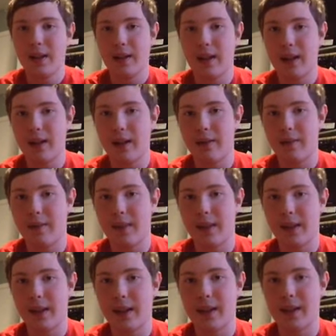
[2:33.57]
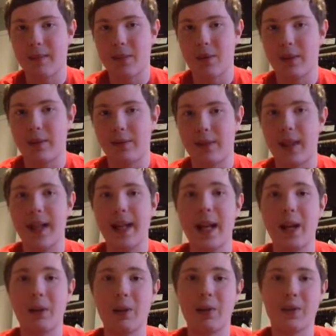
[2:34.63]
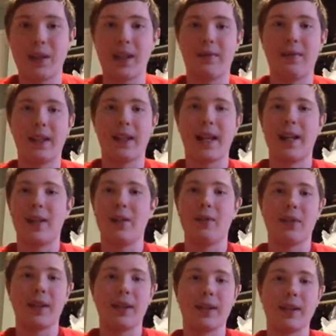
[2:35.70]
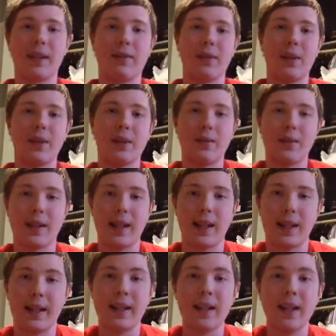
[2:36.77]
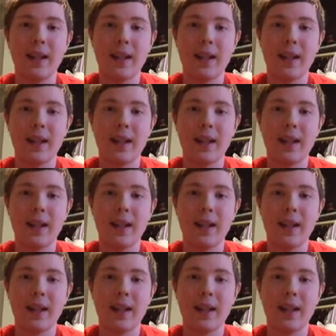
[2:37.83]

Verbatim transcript: um, like some sort of light arrows, stuff like that. You know, st- stuff along those lines.